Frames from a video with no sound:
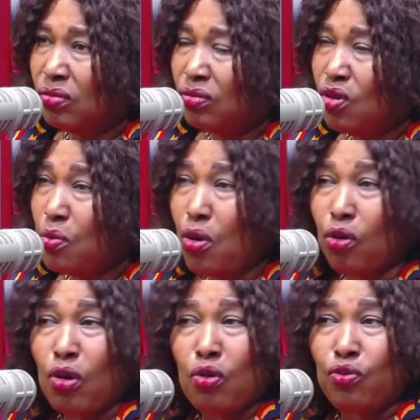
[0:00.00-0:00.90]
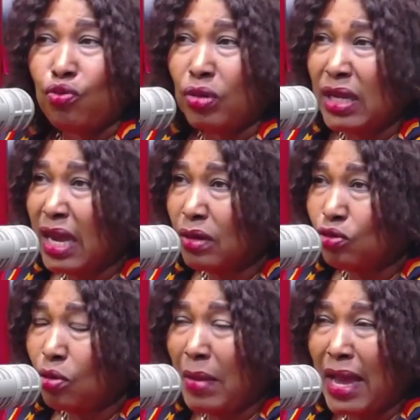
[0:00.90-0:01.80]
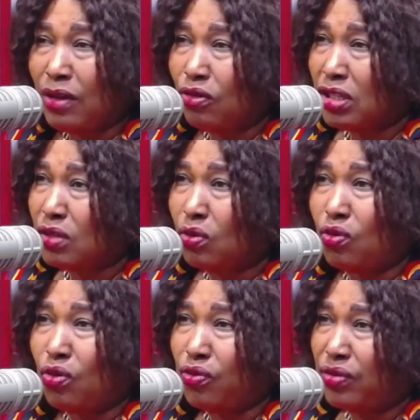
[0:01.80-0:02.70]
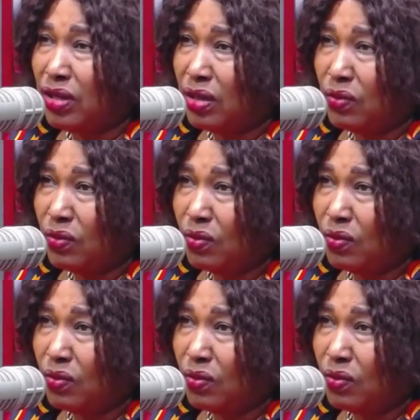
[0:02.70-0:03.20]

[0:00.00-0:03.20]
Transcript: Obu Okra won't roll out or buy a note or no joining home.